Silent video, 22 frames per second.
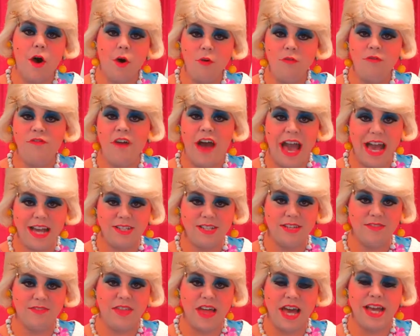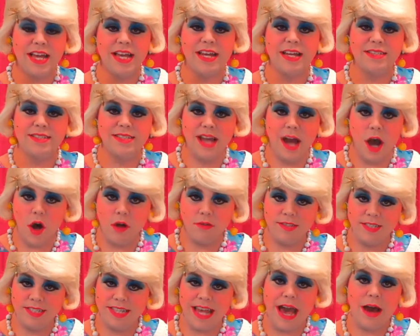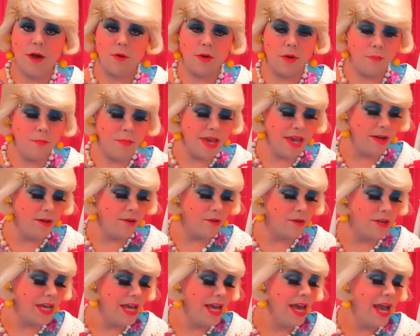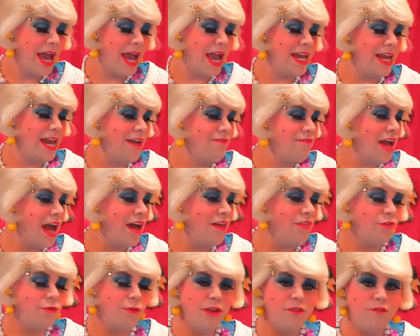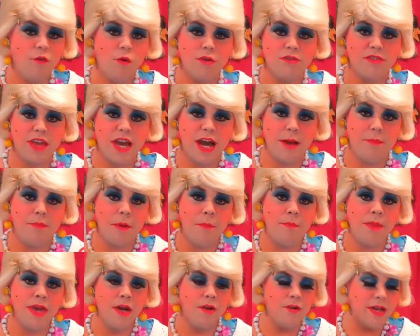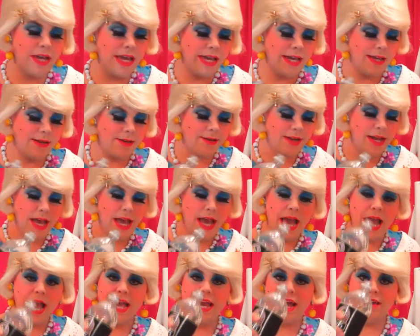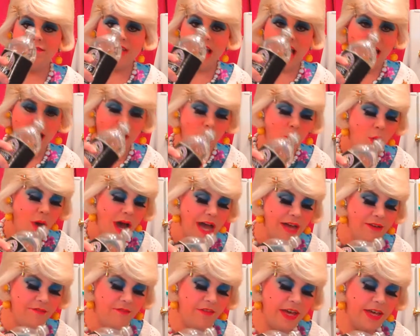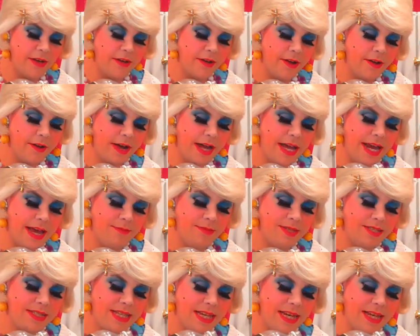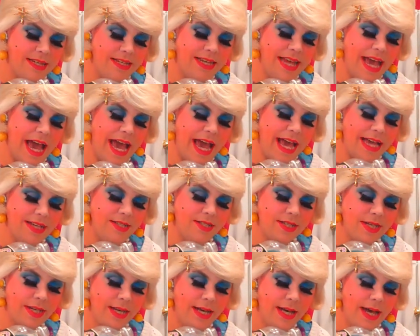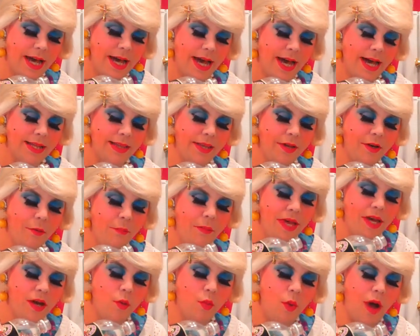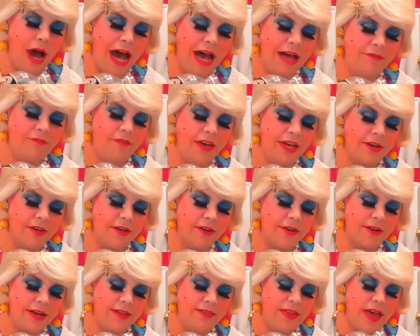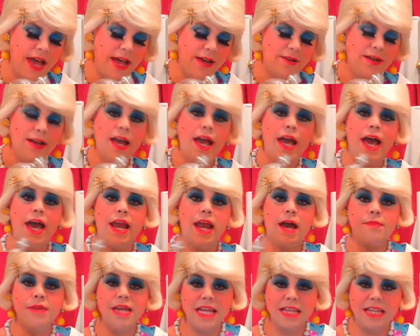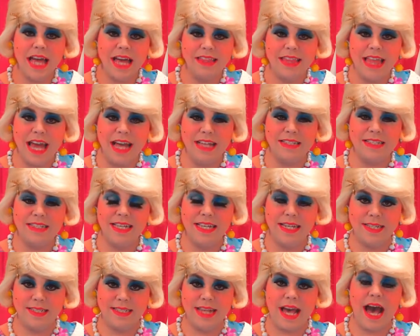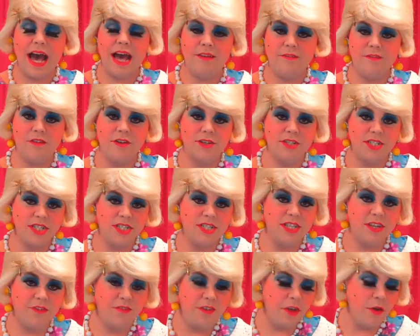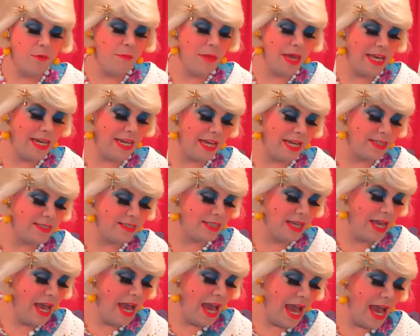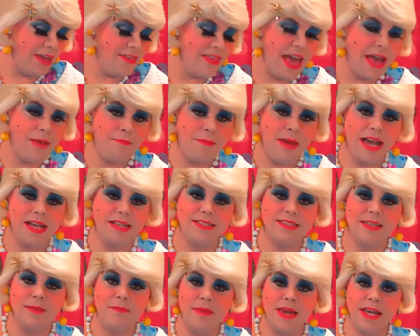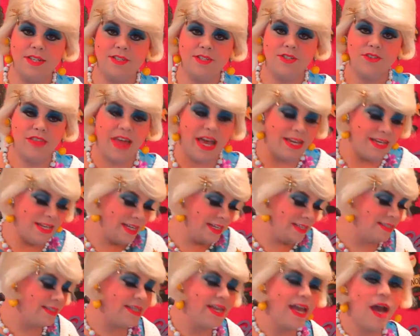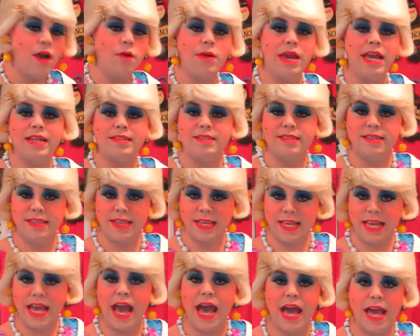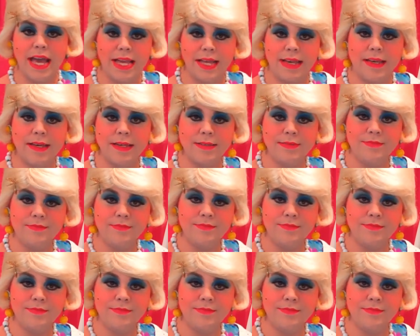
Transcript: old-fashioned thing and it's called sour milk. And I've got 3 fourths cup of milk here and I've got white vinegar and I'm just going to dash a little bit of white vinegar in there and I'm going to let that sit aside for just a few minutes and that makes the mixture that needs to go into the cake.